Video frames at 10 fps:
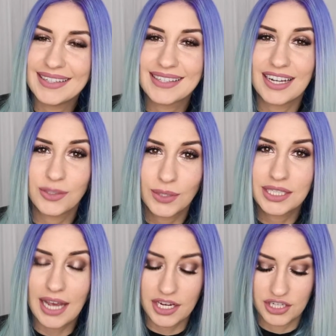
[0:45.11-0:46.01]
It's got
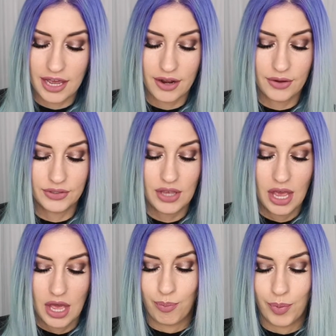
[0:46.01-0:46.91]
20 eyeshadows,
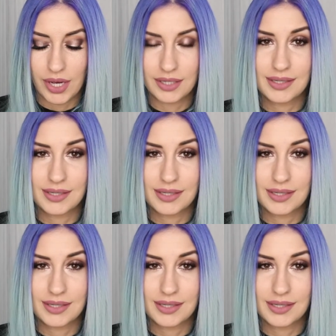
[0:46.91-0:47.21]
but